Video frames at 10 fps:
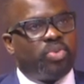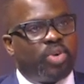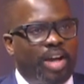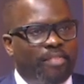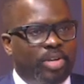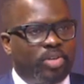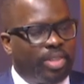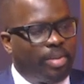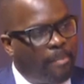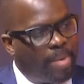into government
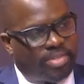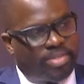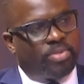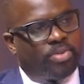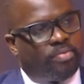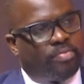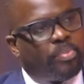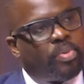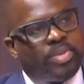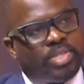on the basis of
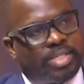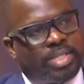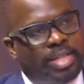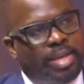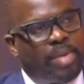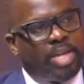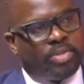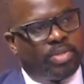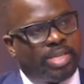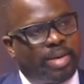the promises that they
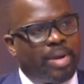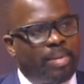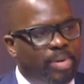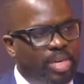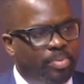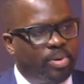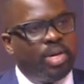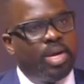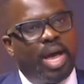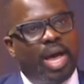made to the Zambian people.
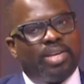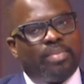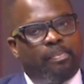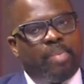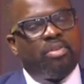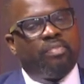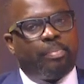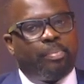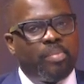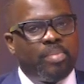And part of
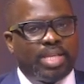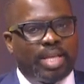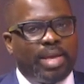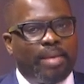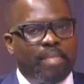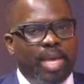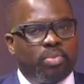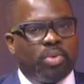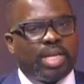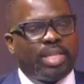the promise that they
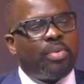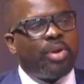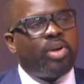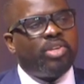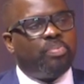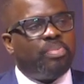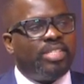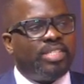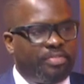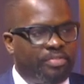made was that they were going to be
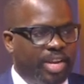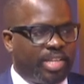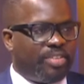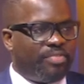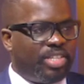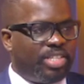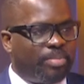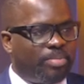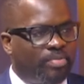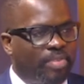different, even in
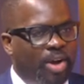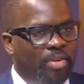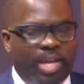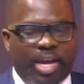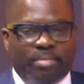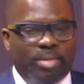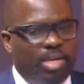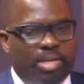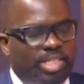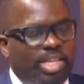terms of how they are,
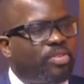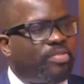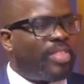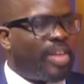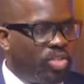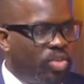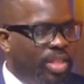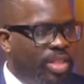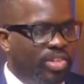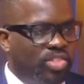in terms of how they are
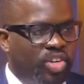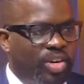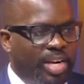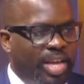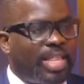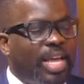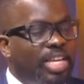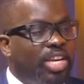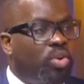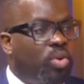doing things generally, and
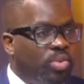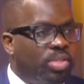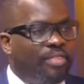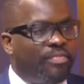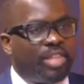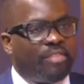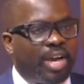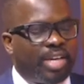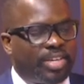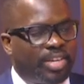that includes even the
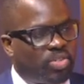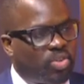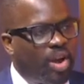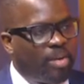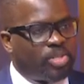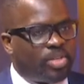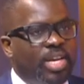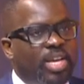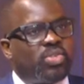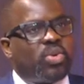fight against
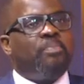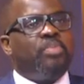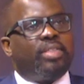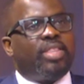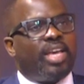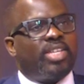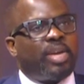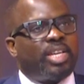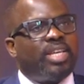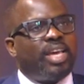corruption. So the
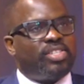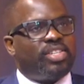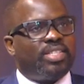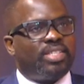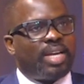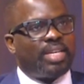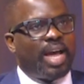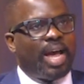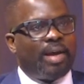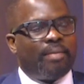expectations that
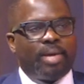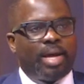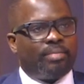are,